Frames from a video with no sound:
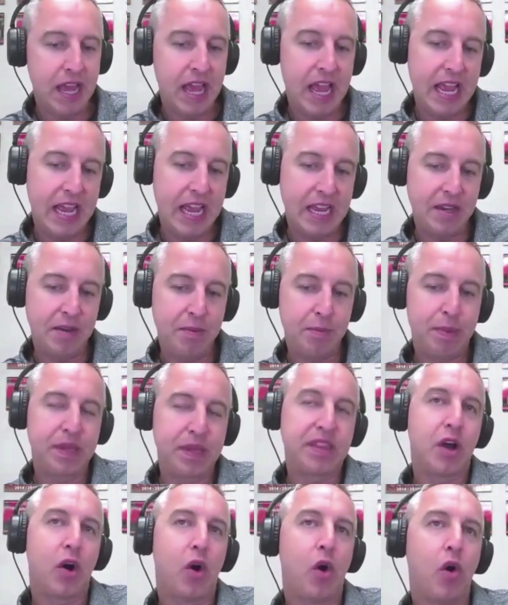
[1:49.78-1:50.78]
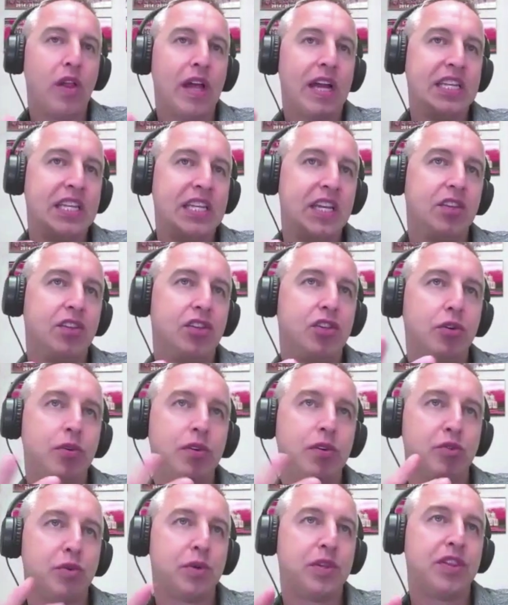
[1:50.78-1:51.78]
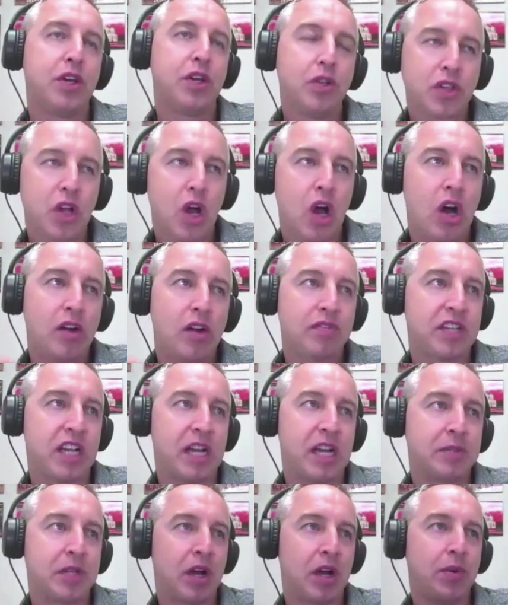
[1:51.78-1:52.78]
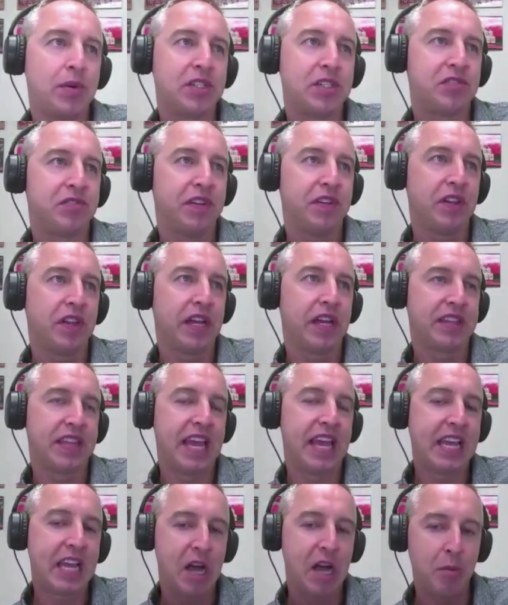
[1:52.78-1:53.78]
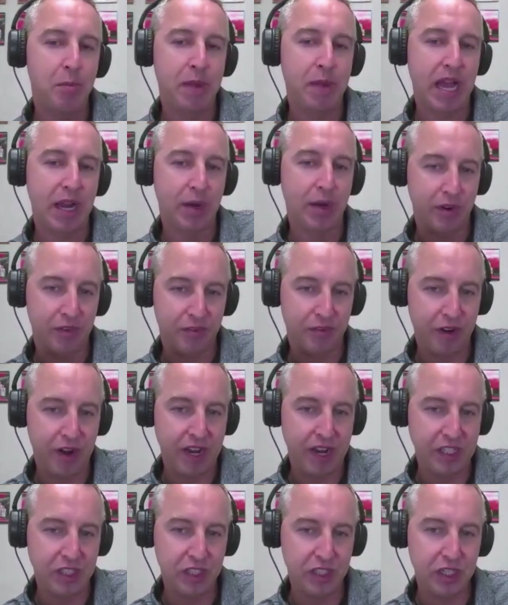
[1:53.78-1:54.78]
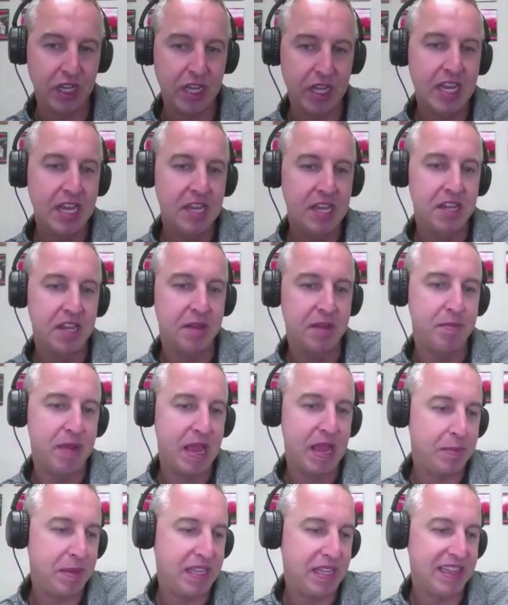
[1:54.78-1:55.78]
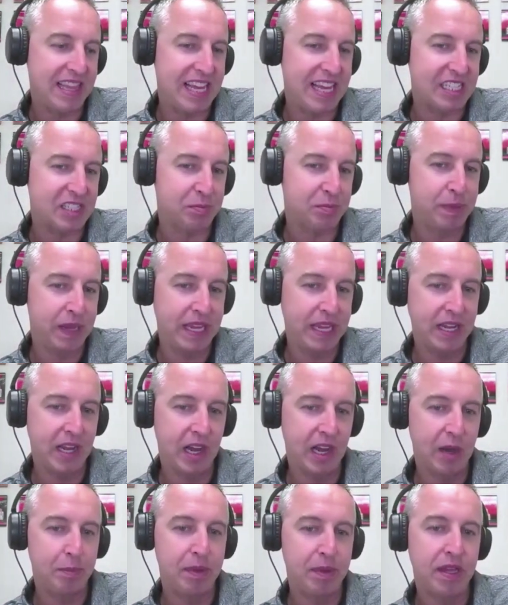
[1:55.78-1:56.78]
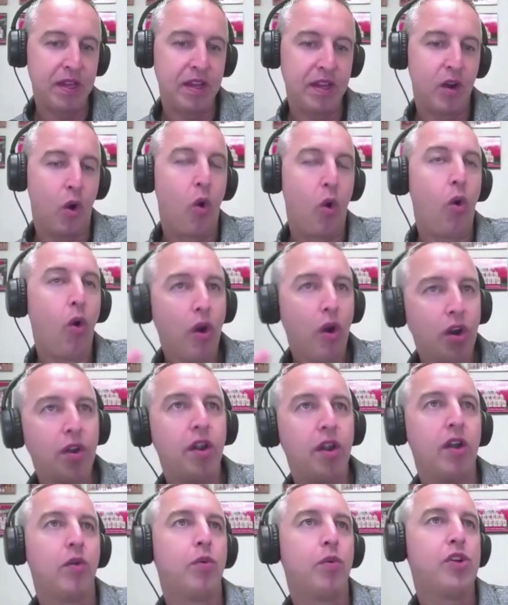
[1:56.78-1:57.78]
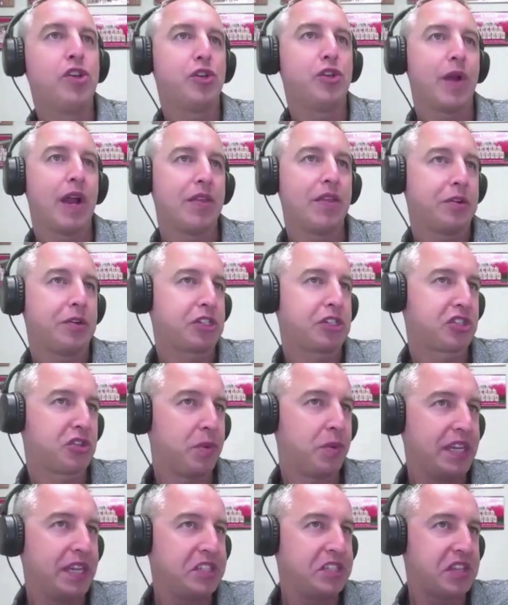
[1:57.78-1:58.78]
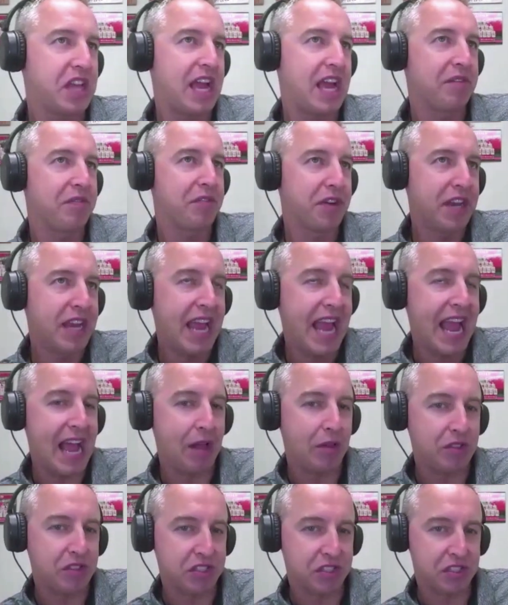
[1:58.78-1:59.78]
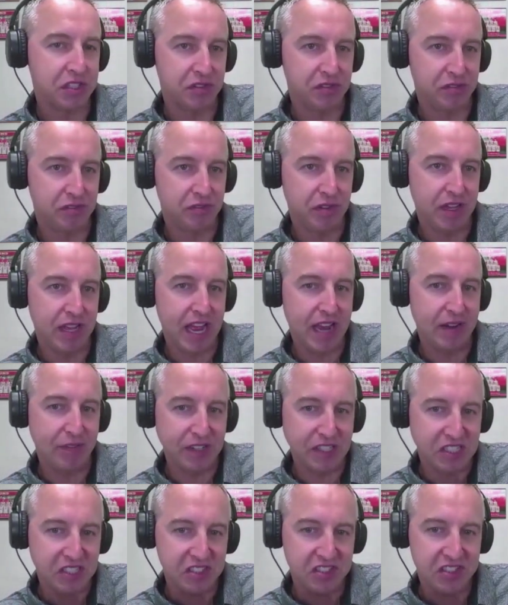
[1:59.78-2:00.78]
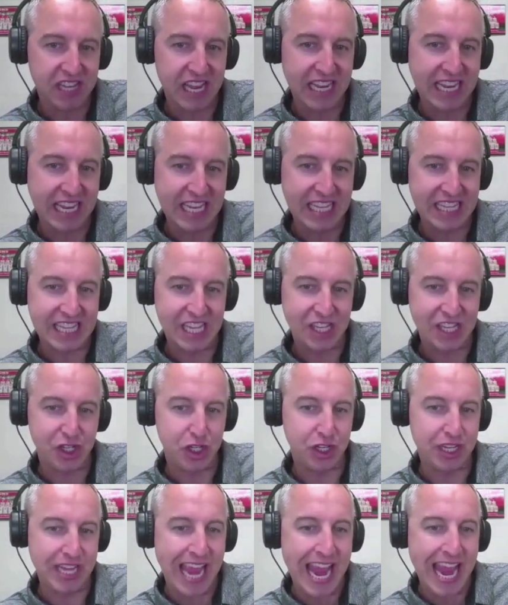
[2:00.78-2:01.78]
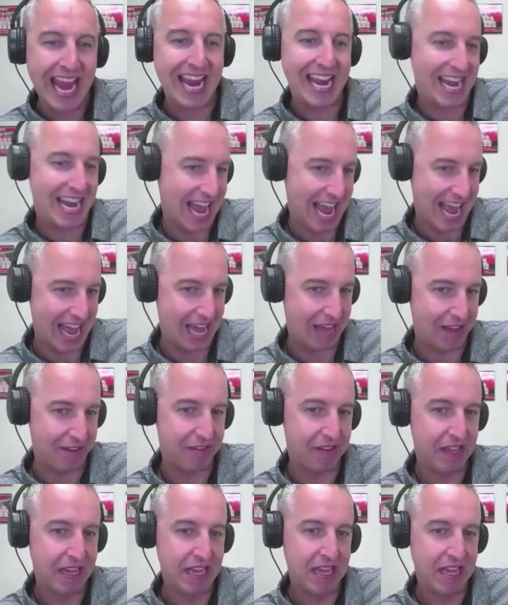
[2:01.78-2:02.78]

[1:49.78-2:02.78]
But the whole idea too is with those off times, I always feel like they come back refreshed and maybe less beat up. Or would you rather squeeze every ounce of every second that you can have,